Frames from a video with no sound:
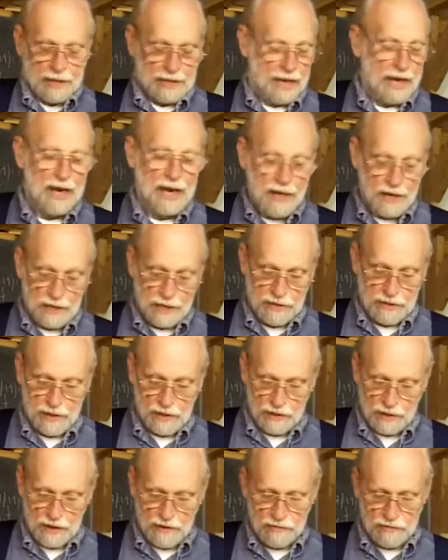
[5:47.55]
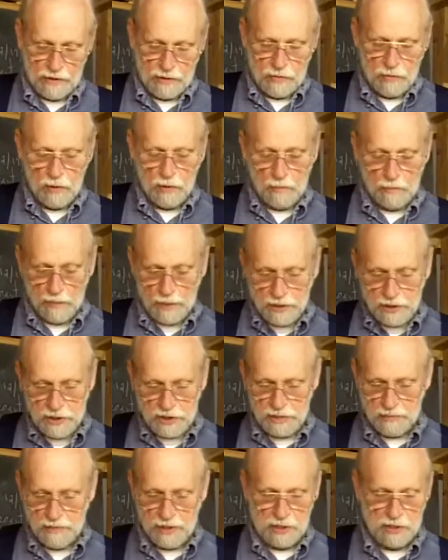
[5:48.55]
candy. They loved it. Well, much
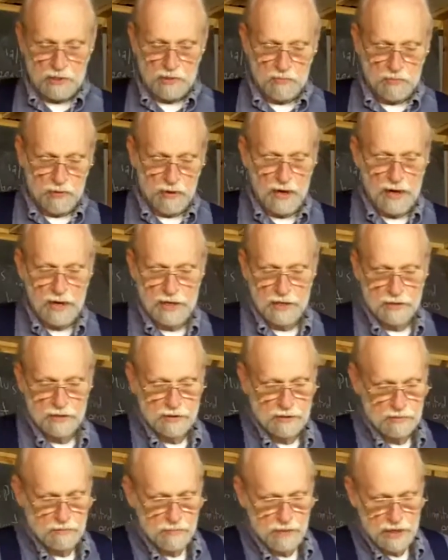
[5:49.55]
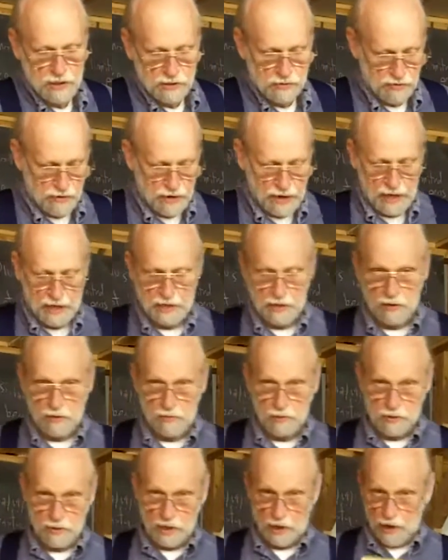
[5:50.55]
to my surprise, the men's reaction
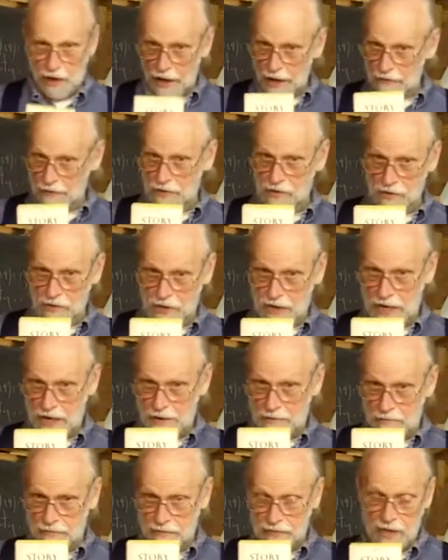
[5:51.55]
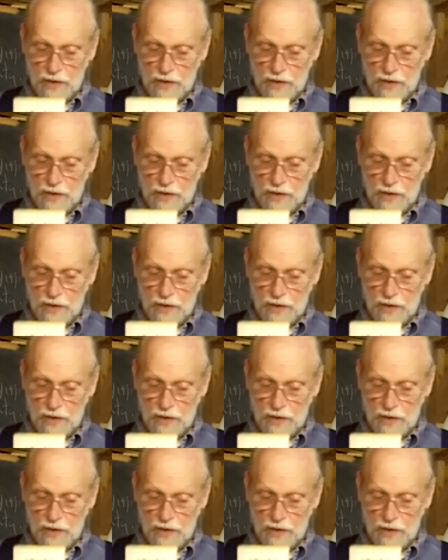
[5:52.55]
was a lot the same.